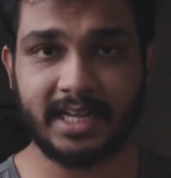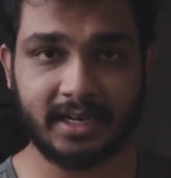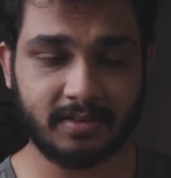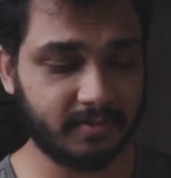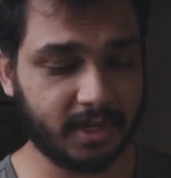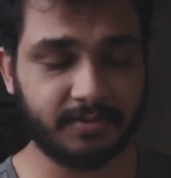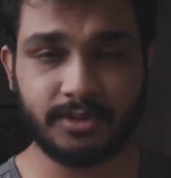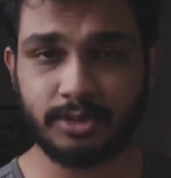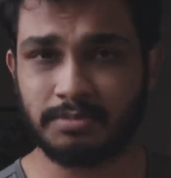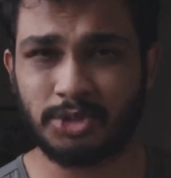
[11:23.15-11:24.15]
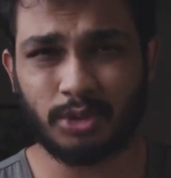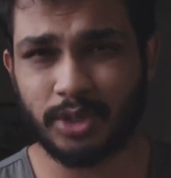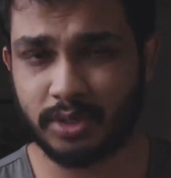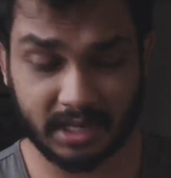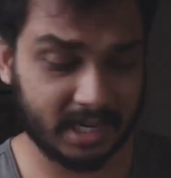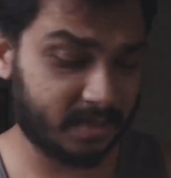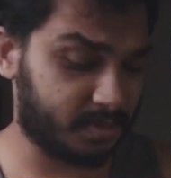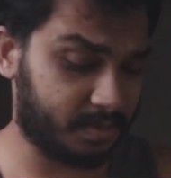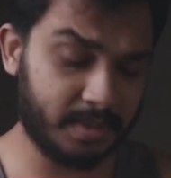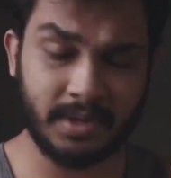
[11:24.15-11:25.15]
and then one for studio
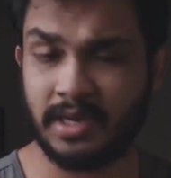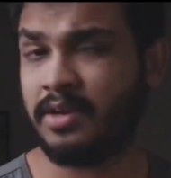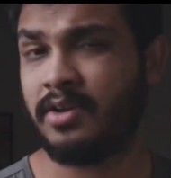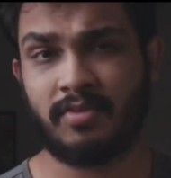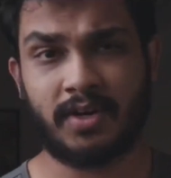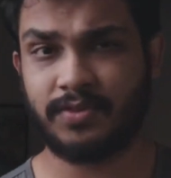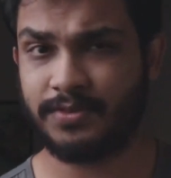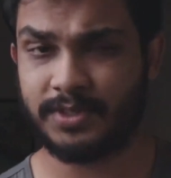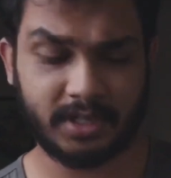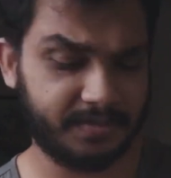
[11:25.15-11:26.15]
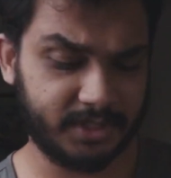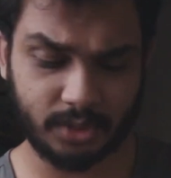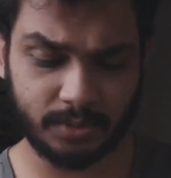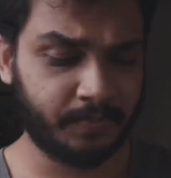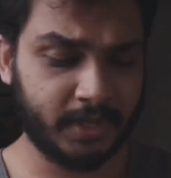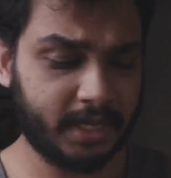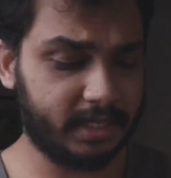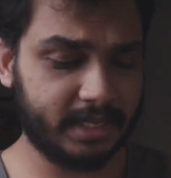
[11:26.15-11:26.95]
setups, maybe one for photography. So